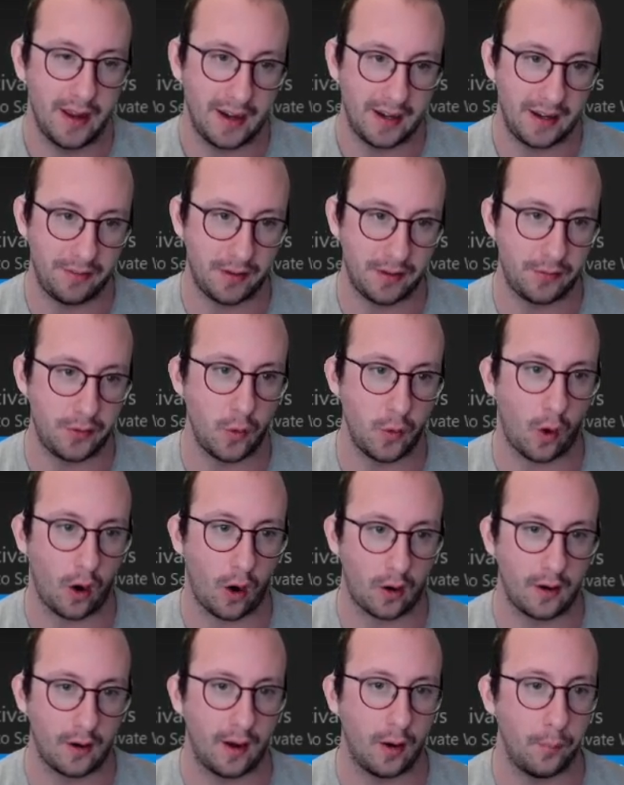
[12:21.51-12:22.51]
And even if you
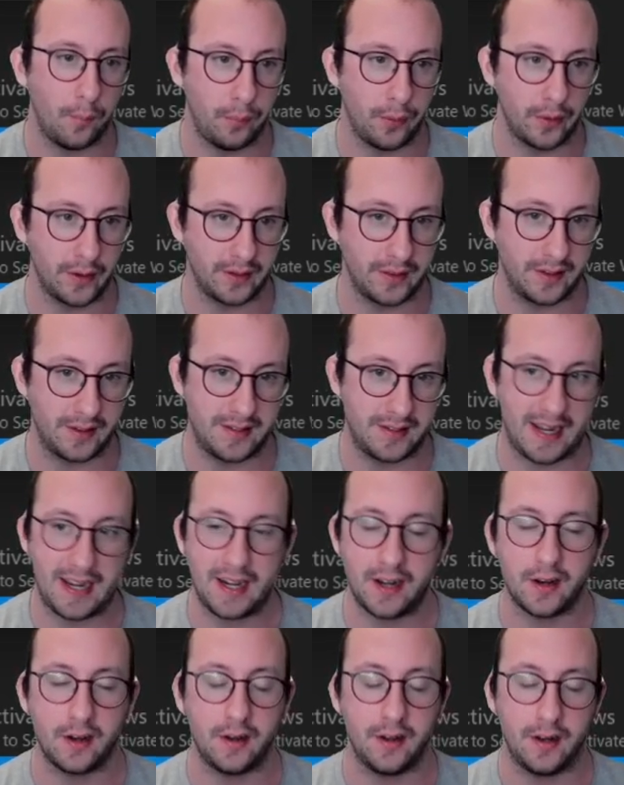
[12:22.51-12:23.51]
are outputting the
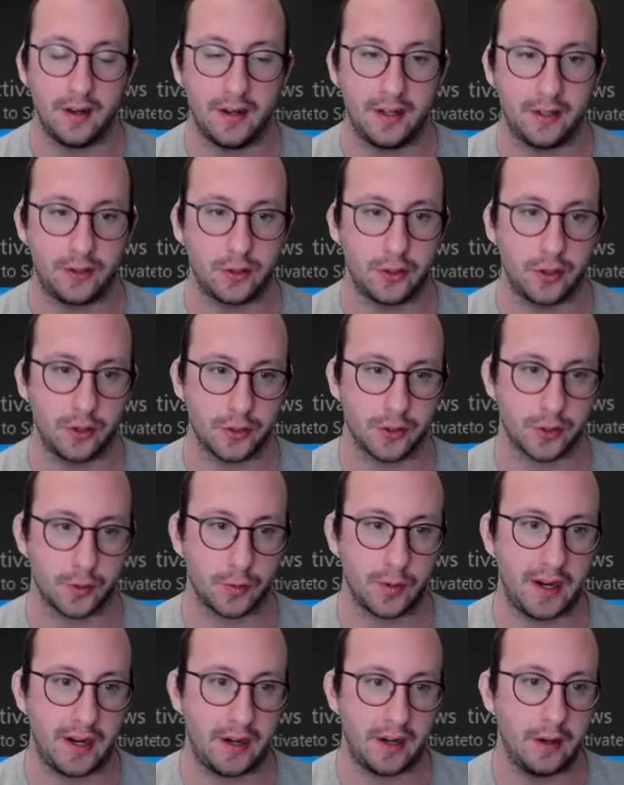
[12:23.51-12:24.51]
data into your
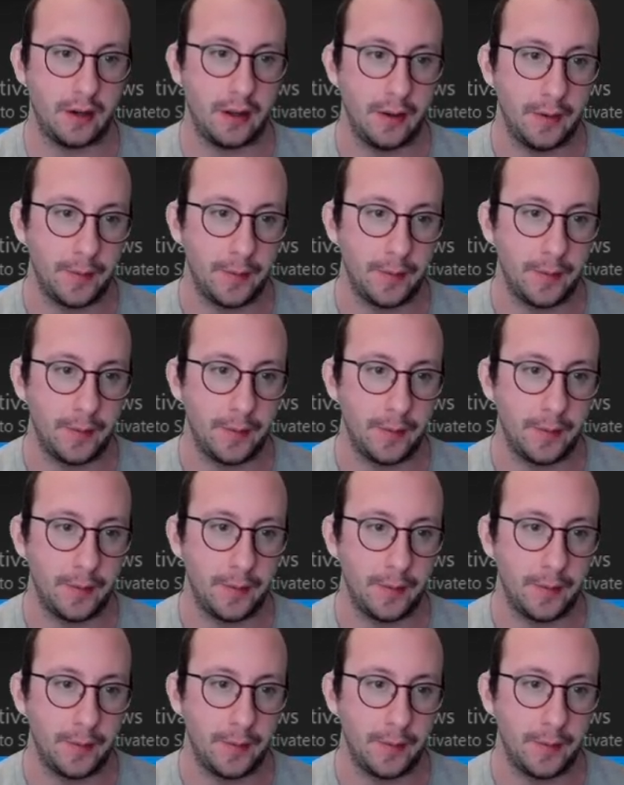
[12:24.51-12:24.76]
screen,